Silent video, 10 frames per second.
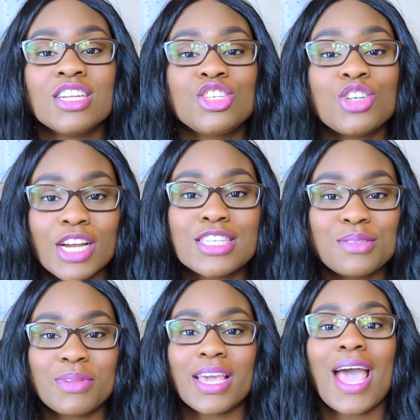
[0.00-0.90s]

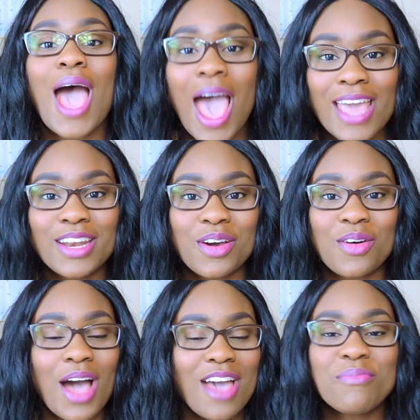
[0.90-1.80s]
Trust me, I
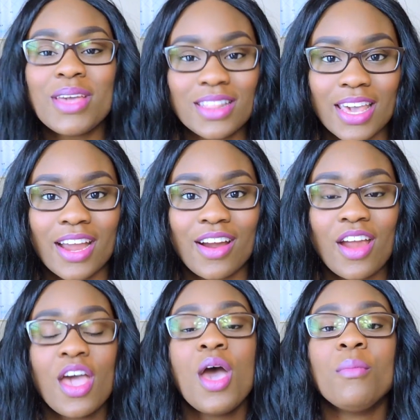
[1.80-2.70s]
know, I've been there.